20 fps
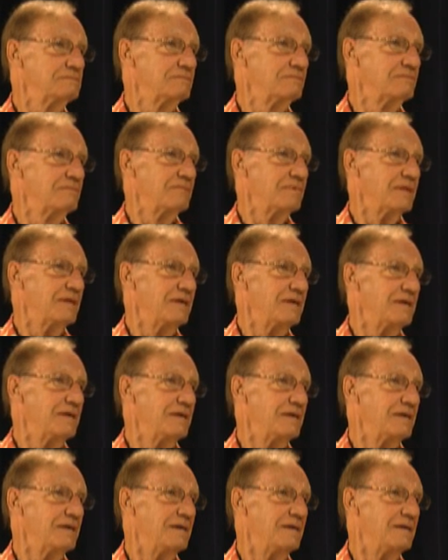was it
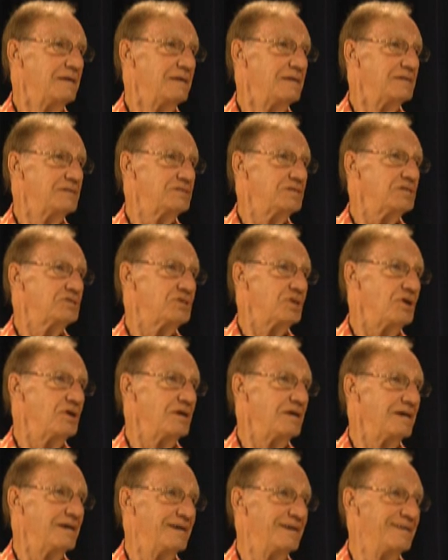Cisterna that's you
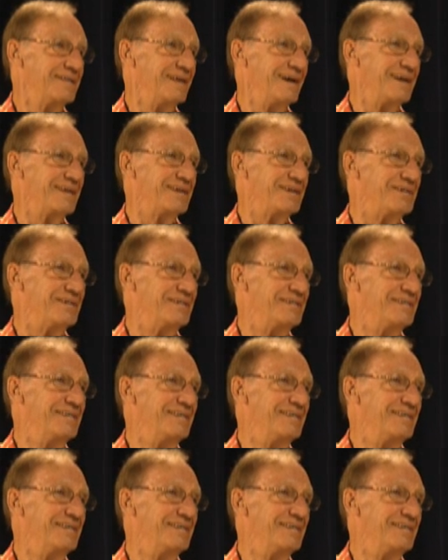Cisterna, were? yeah. Thank you.